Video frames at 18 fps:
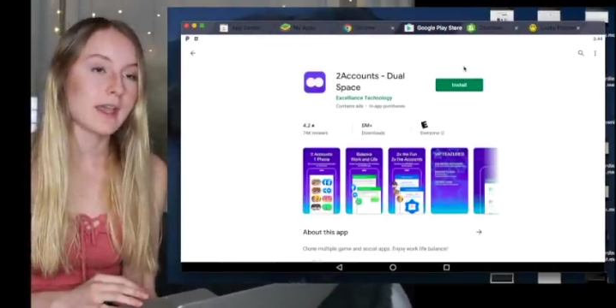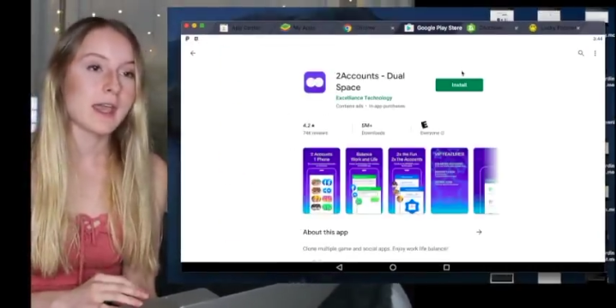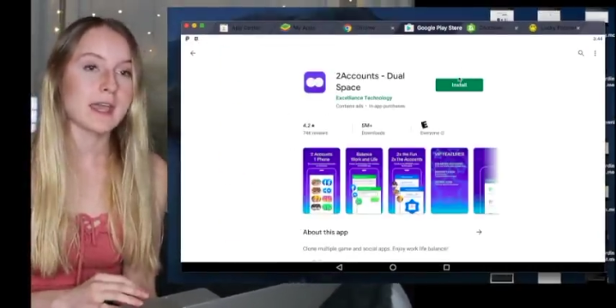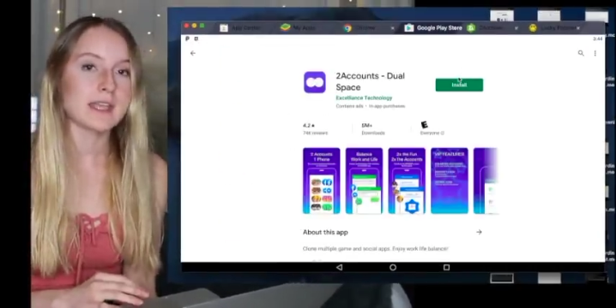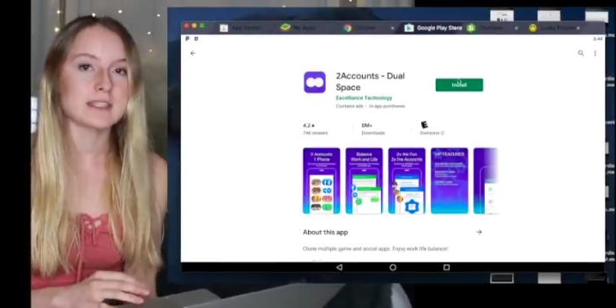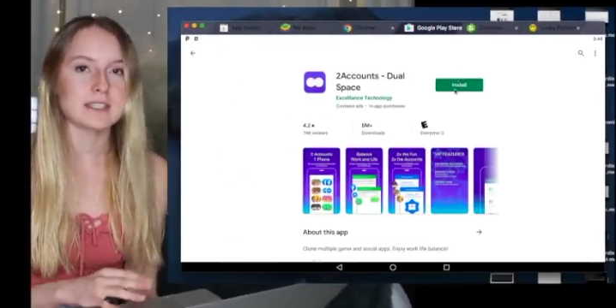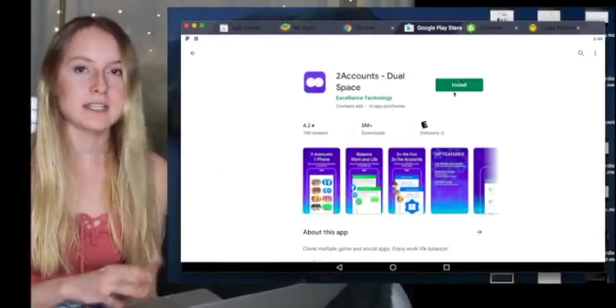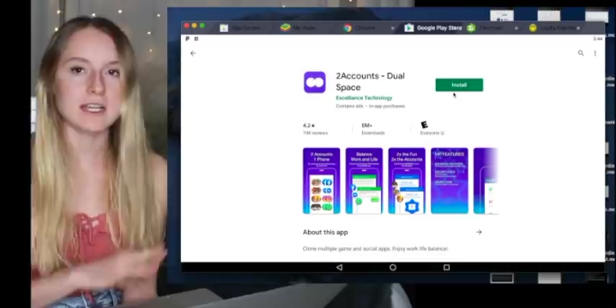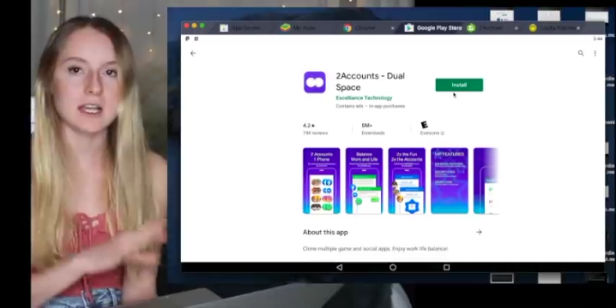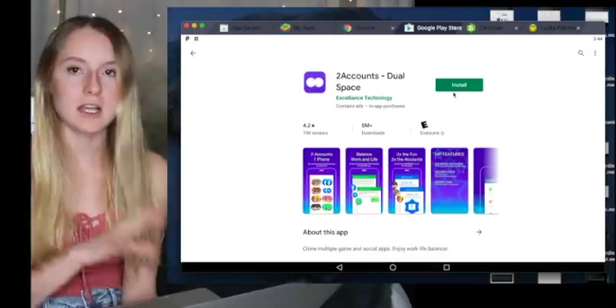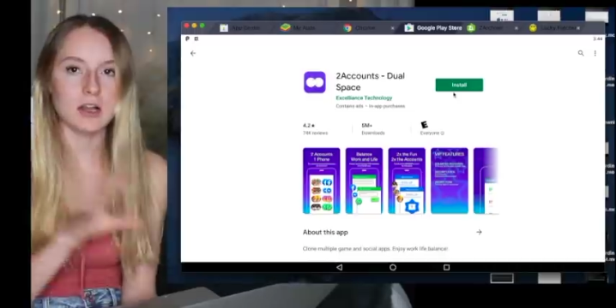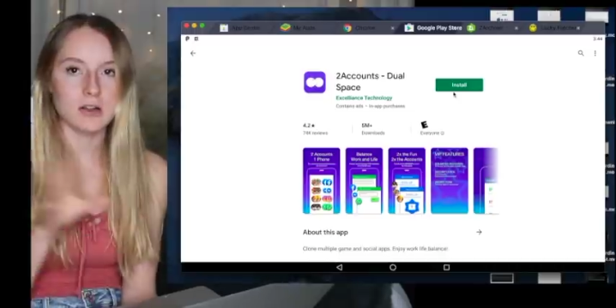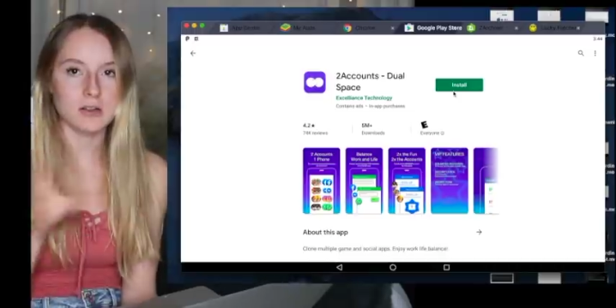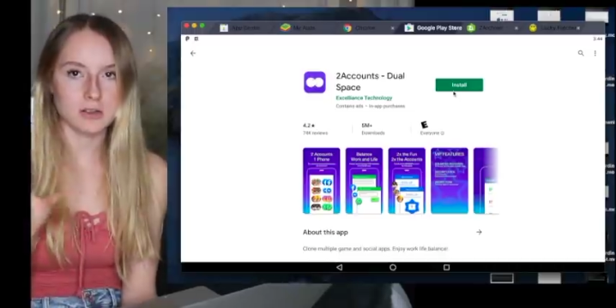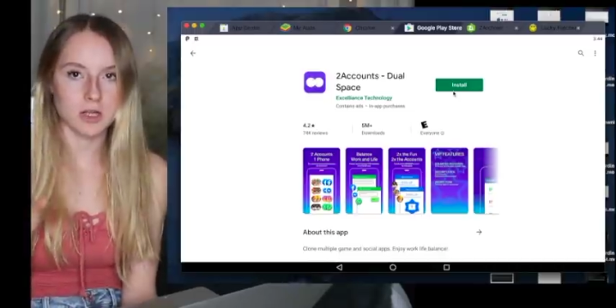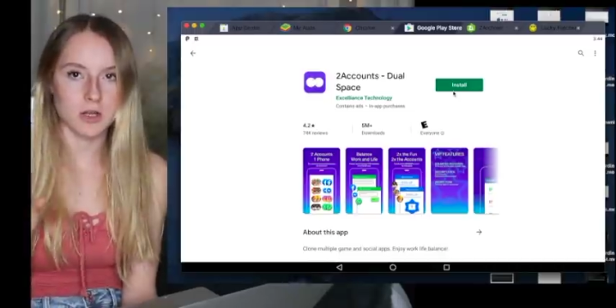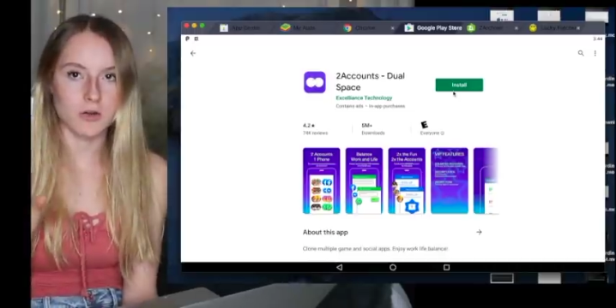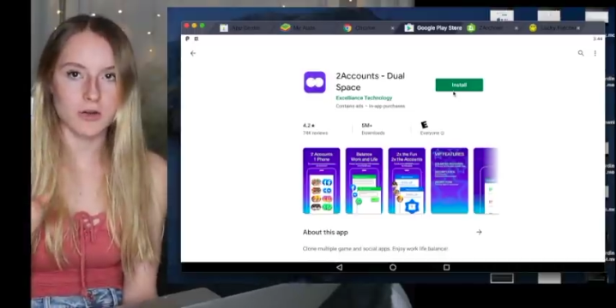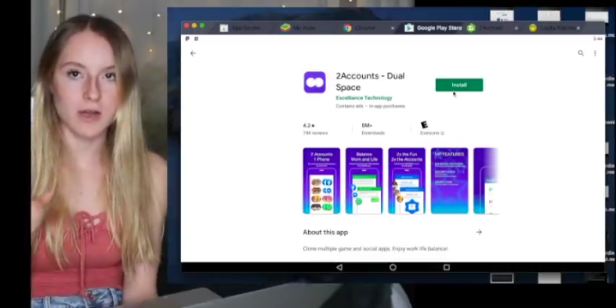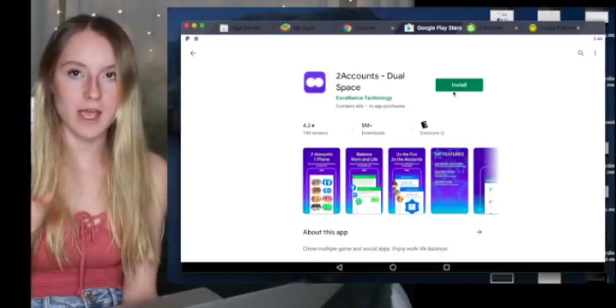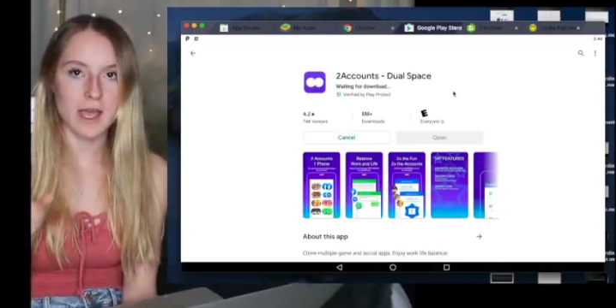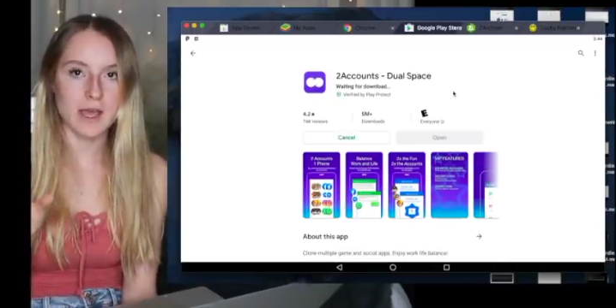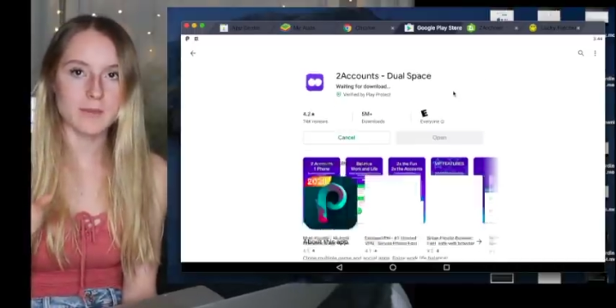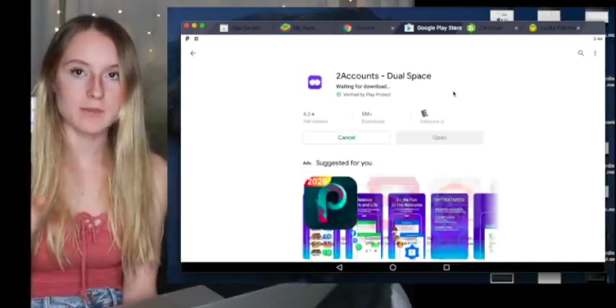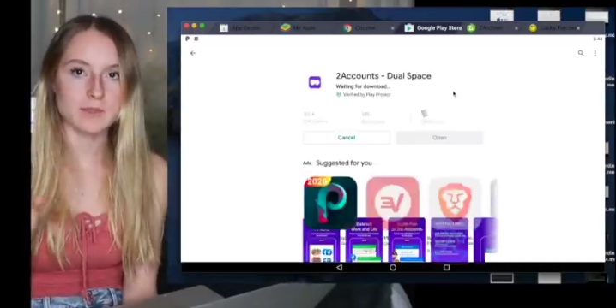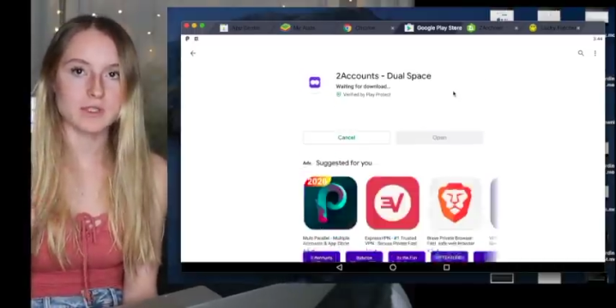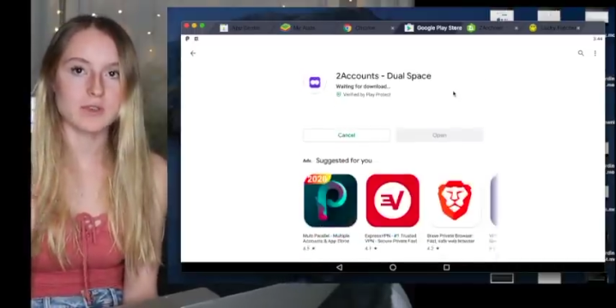it's like a clone
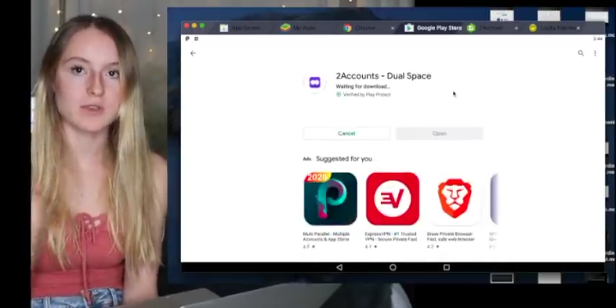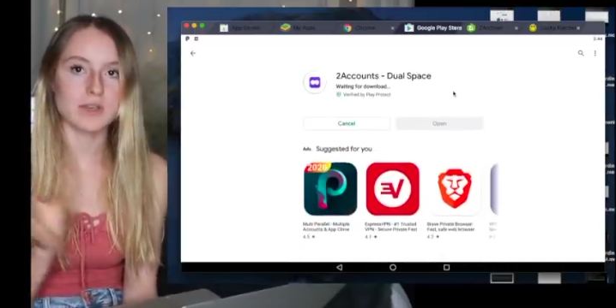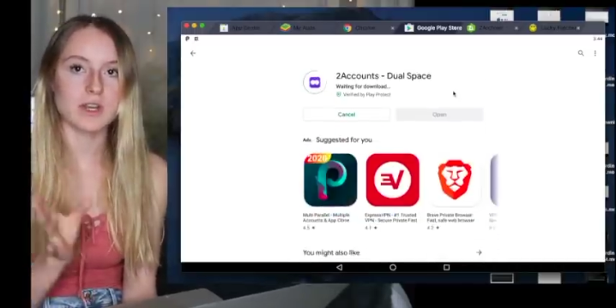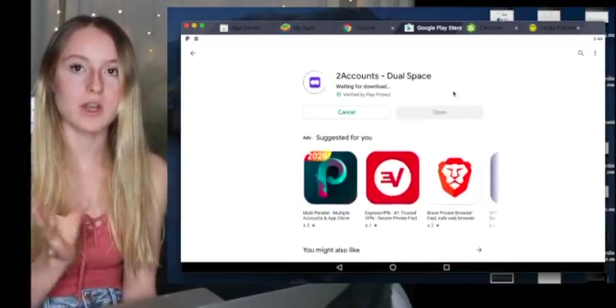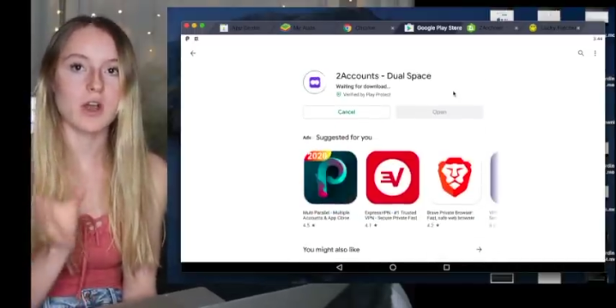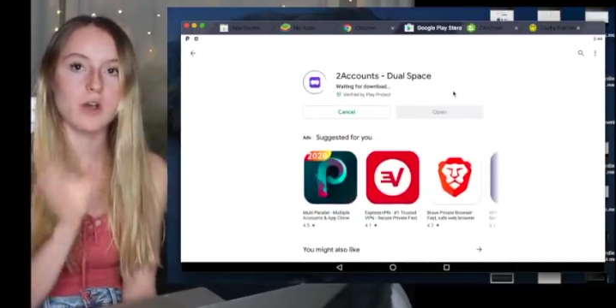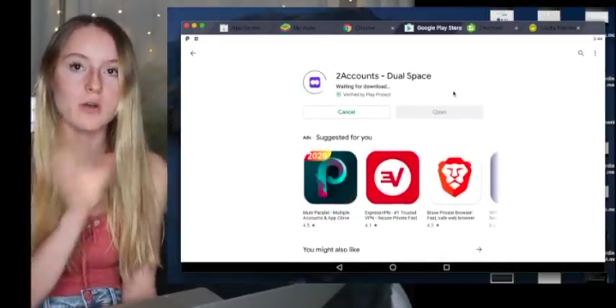app, so you can